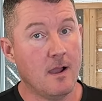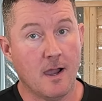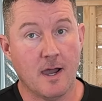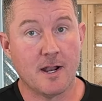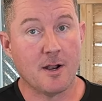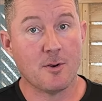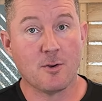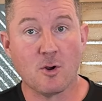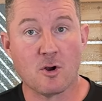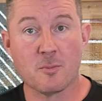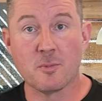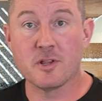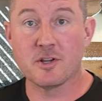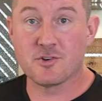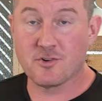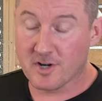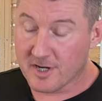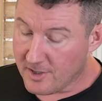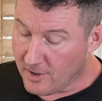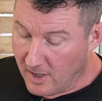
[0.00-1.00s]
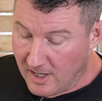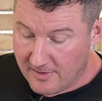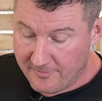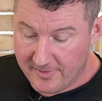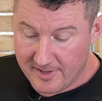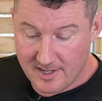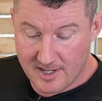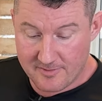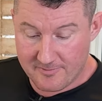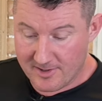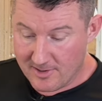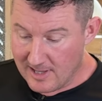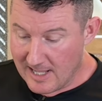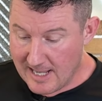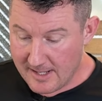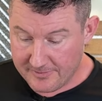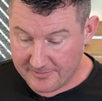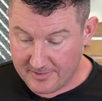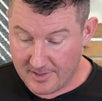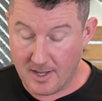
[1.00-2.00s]
I don't normally drink coffee out of a
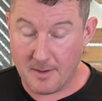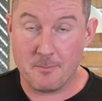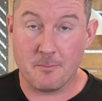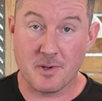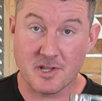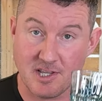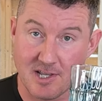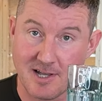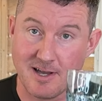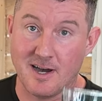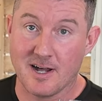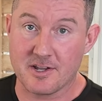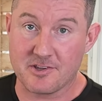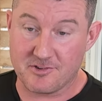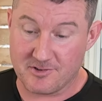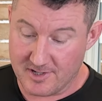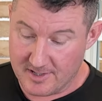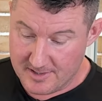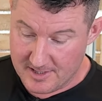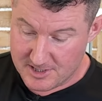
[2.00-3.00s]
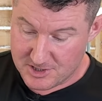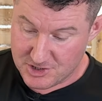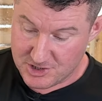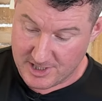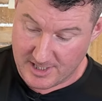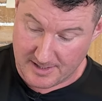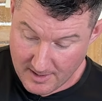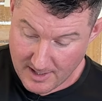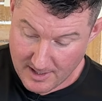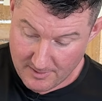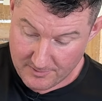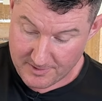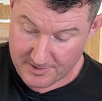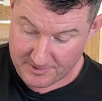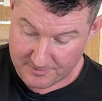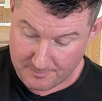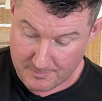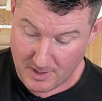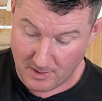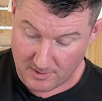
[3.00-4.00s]
glass cup, but you gotta see this shit, how this
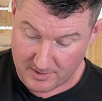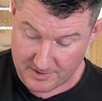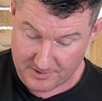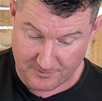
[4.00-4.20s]
milk is